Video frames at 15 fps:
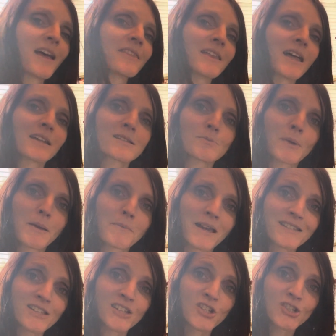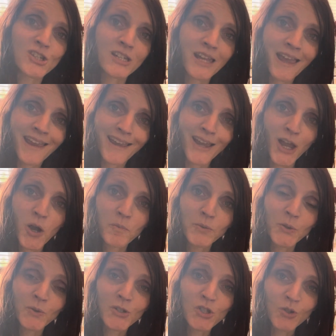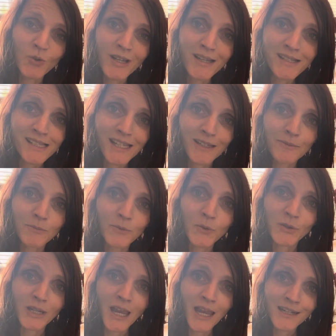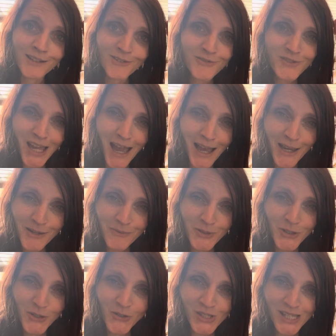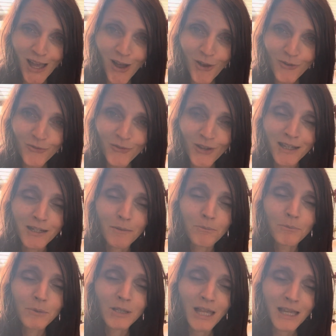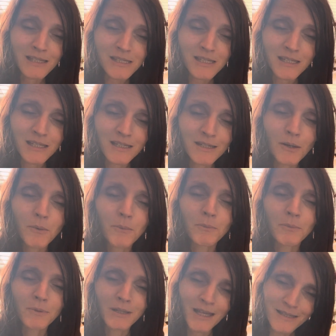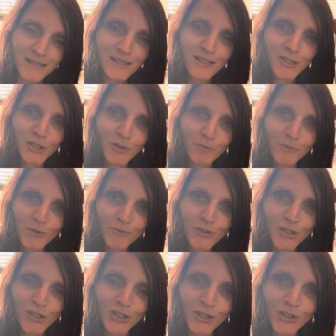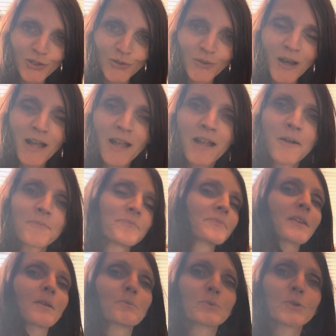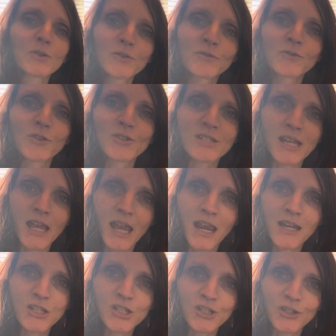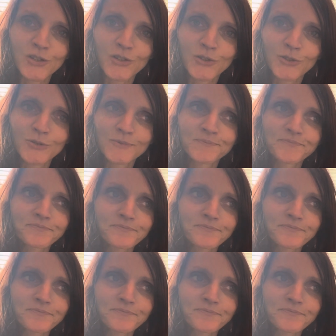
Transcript: that is my message today. I hope you enjoy some creative time with yourself, and a blessed, blessed new moon to you. Beautiful day to